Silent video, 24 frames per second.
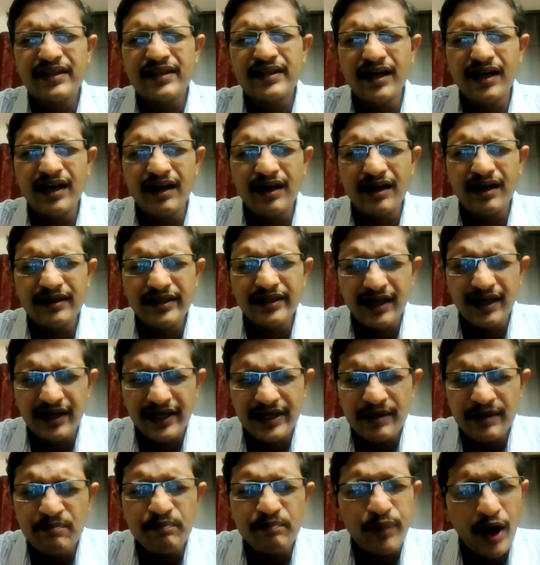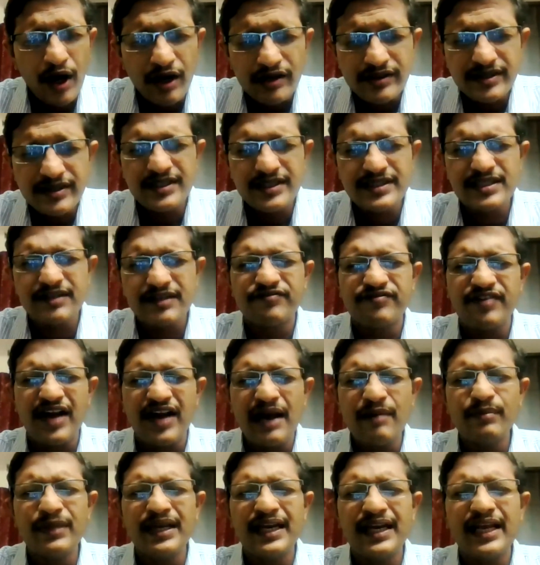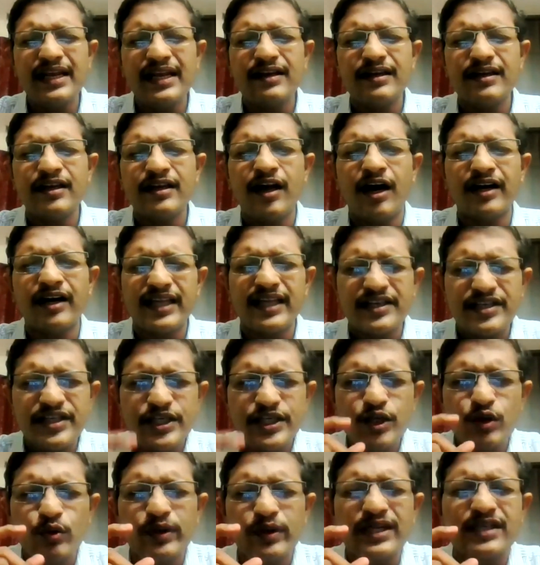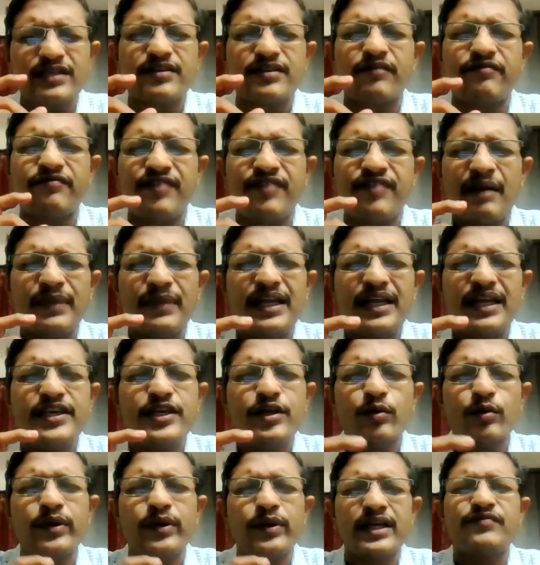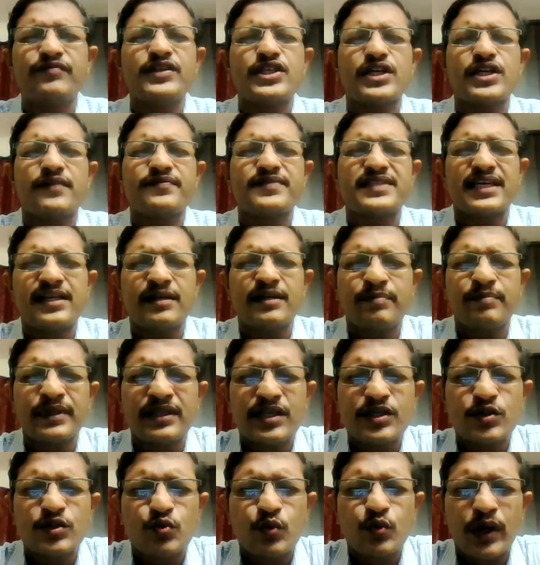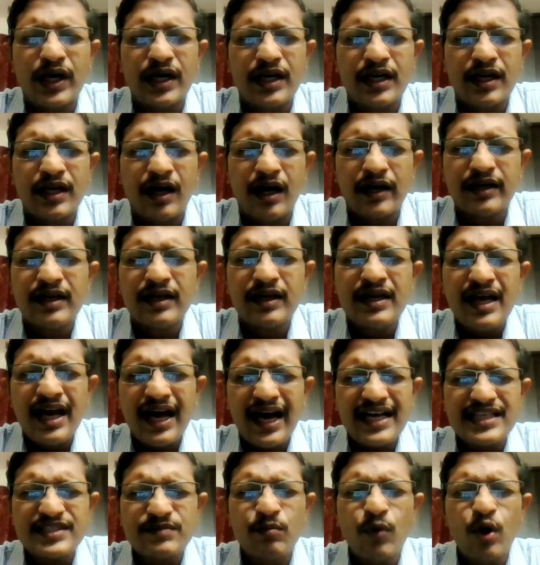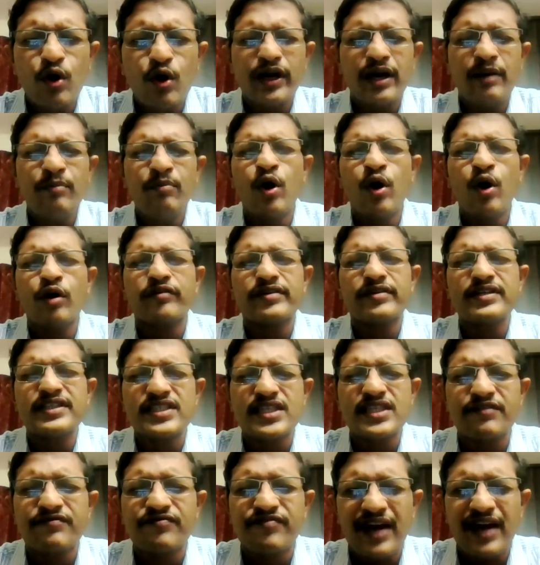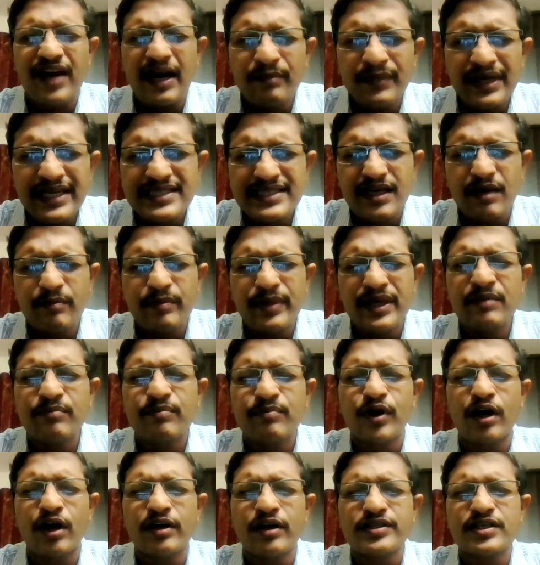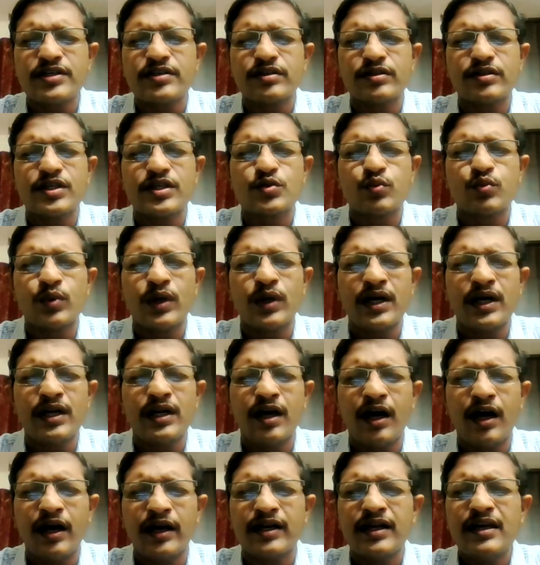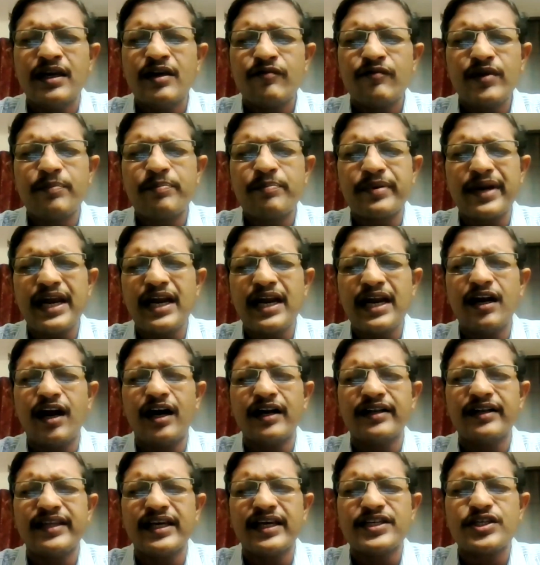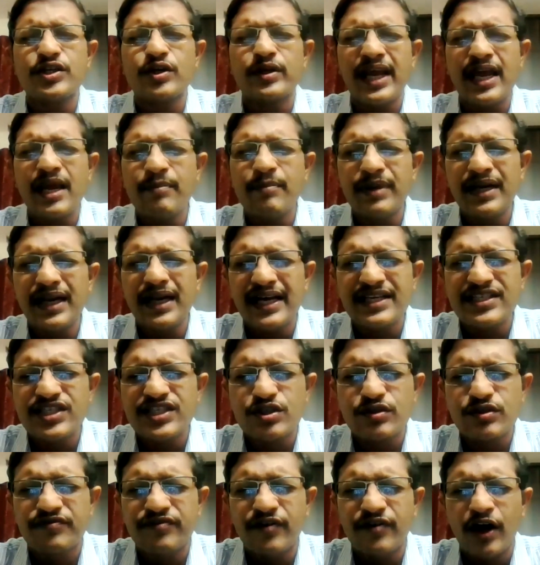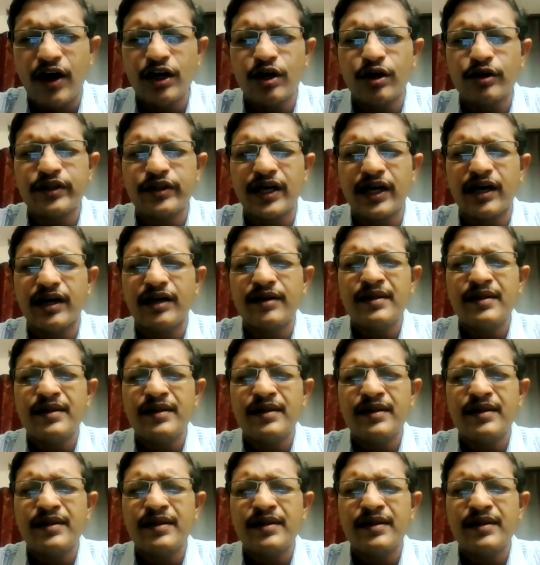the importance of family, Lord, that unit, the family unit which you have set up in this world, Lord. As more and more Christian families are being brought into this world, Lord, we pray, Lord, that you enable us to follow